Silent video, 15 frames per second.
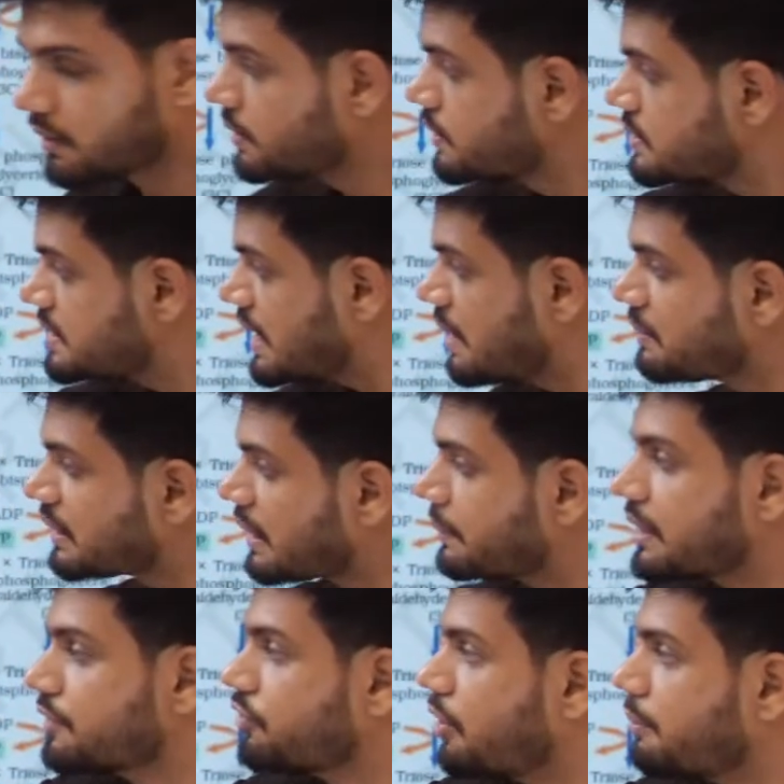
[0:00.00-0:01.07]
Same
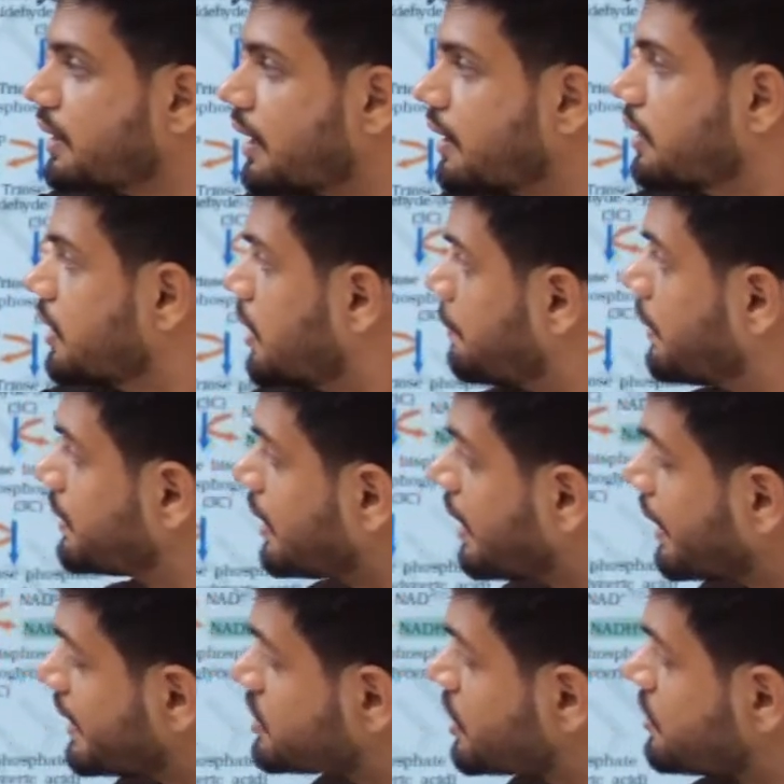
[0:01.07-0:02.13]
chemical formula, but
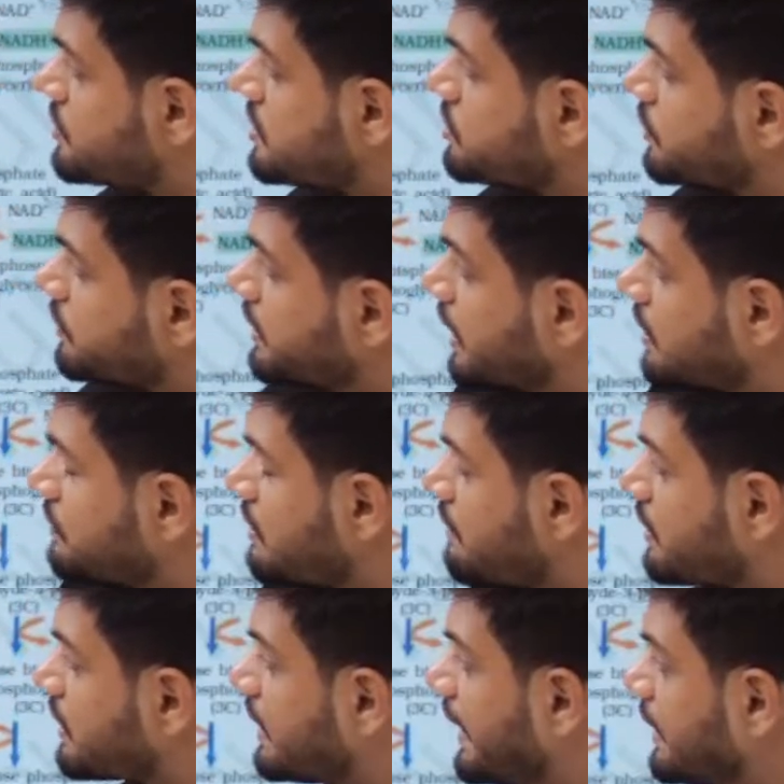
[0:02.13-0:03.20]
arrange, can you see here we have a
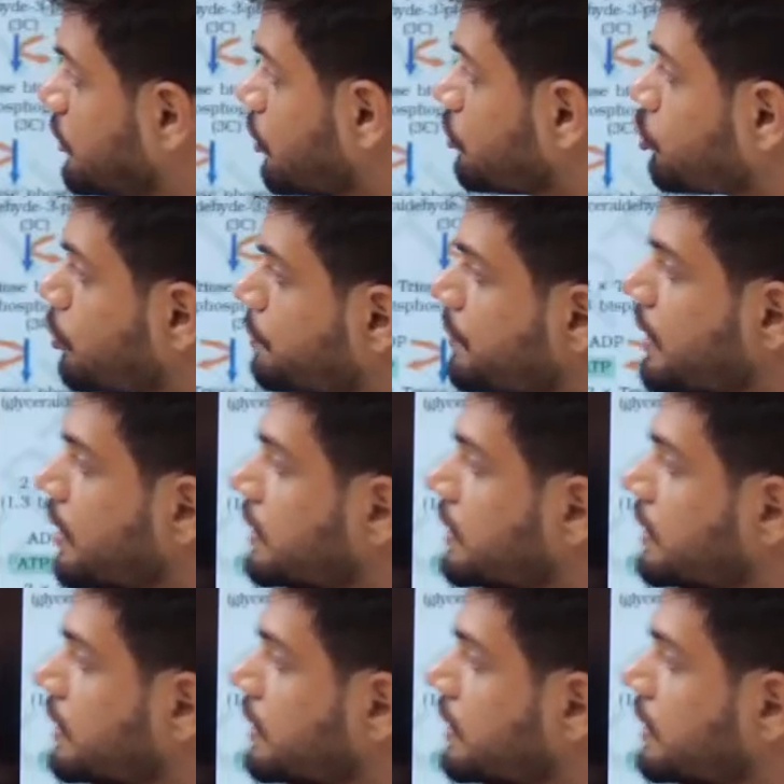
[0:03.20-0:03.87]
ketone group,